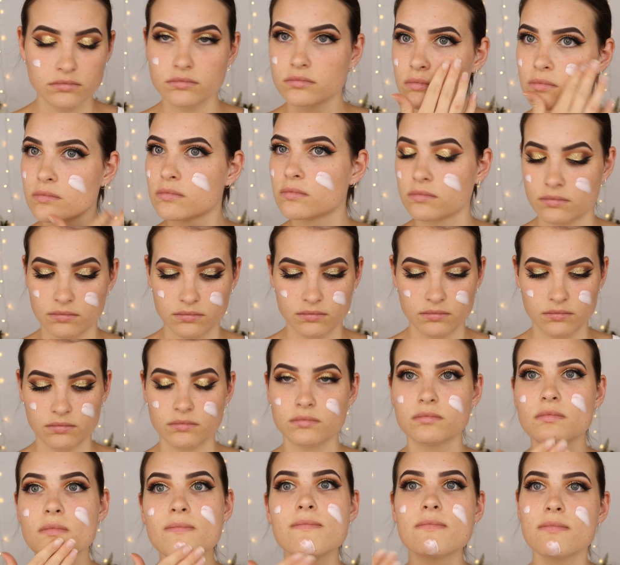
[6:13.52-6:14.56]
Strobe
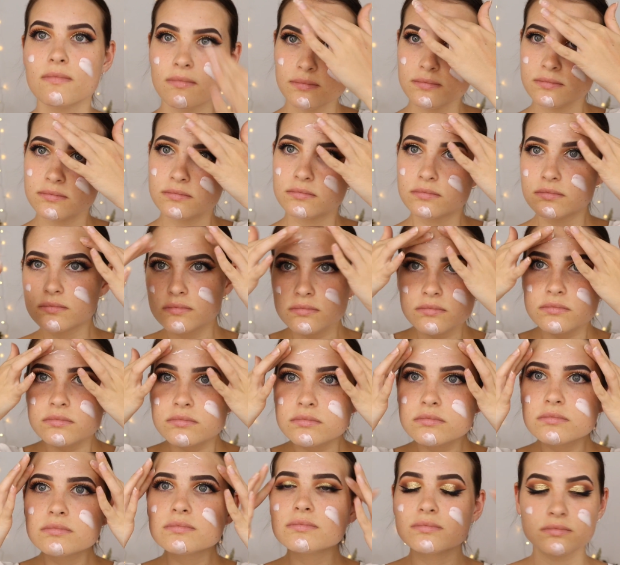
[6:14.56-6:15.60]
Cream because I wanted a
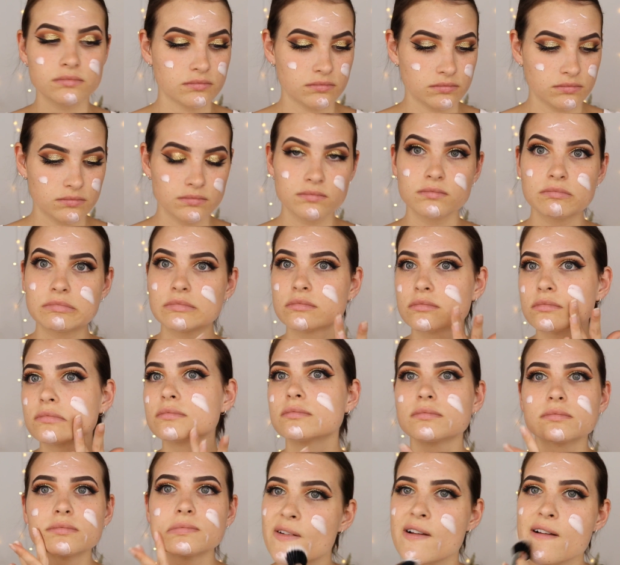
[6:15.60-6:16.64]
luminous
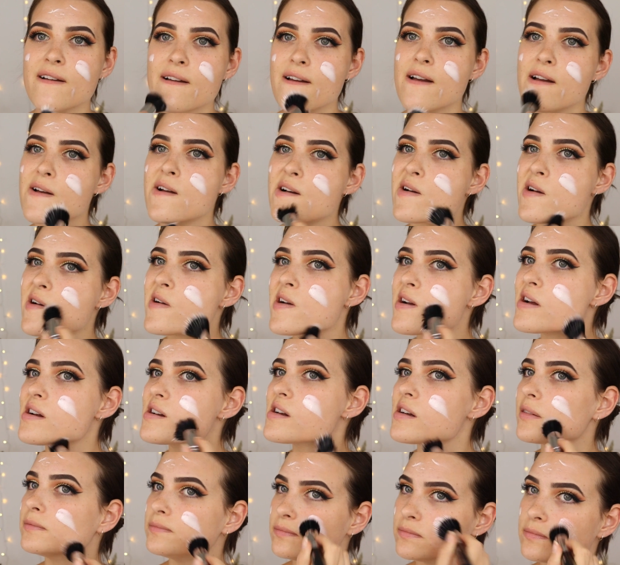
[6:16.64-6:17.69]
finish. And
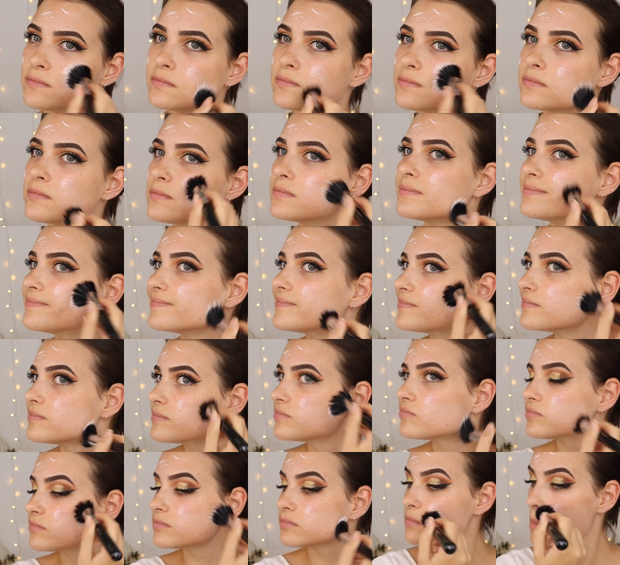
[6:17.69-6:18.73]
just taking a stippling
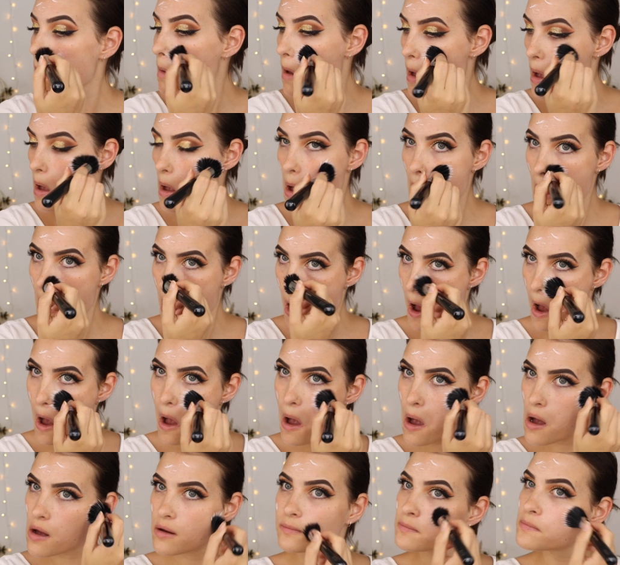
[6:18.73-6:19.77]
brush and brushing this all
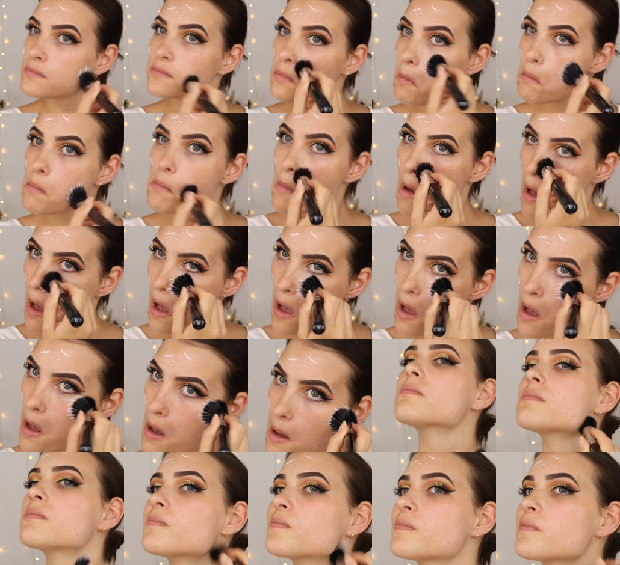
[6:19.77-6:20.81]
over my face and
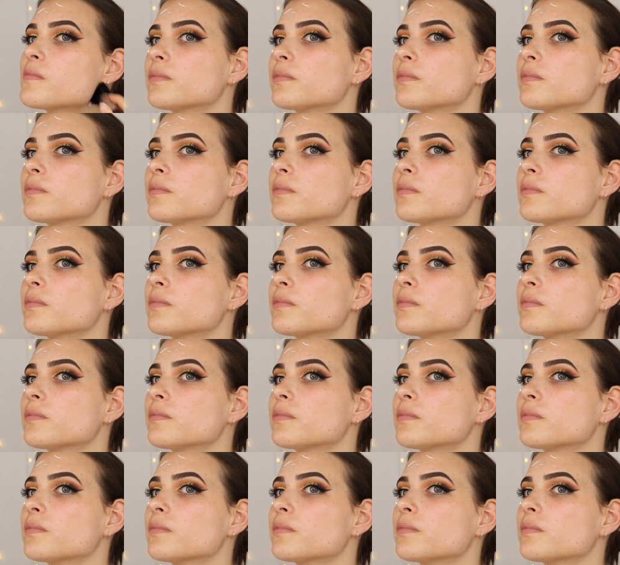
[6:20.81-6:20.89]
neck.